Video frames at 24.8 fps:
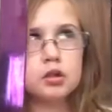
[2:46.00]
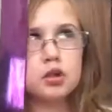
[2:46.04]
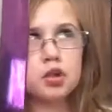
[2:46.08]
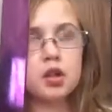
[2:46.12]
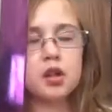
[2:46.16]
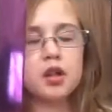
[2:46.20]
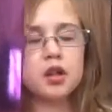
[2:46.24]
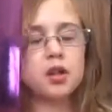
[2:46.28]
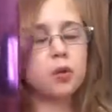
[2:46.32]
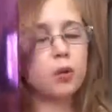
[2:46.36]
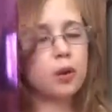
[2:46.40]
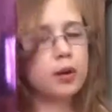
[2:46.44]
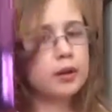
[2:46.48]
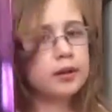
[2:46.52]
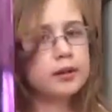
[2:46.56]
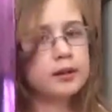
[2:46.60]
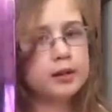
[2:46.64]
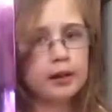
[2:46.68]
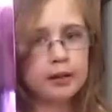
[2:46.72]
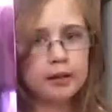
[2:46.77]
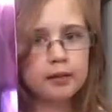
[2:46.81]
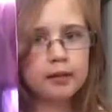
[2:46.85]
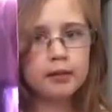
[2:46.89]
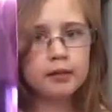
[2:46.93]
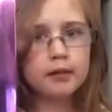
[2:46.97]
January
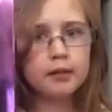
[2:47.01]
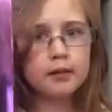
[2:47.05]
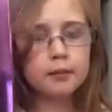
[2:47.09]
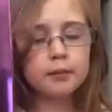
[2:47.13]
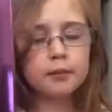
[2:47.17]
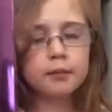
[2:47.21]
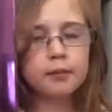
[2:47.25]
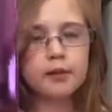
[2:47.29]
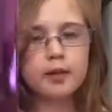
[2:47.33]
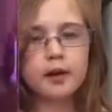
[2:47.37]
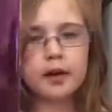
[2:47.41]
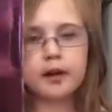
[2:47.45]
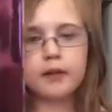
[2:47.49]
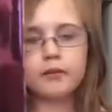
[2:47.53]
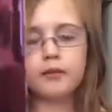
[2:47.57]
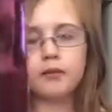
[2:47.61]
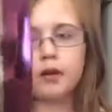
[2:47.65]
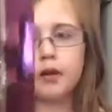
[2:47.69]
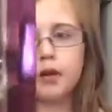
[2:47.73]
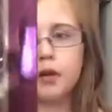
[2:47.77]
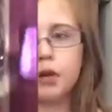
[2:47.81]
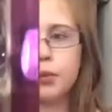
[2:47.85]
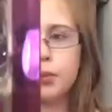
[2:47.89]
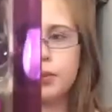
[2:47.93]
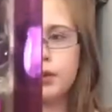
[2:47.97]
10th and I have
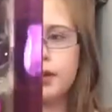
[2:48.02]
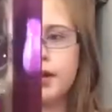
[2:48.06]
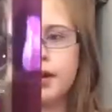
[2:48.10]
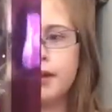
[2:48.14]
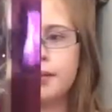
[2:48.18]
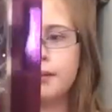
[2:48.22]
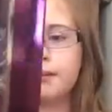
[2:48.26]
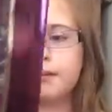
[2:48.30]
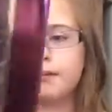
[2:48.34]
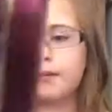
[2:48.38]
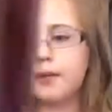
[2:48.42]
not opened them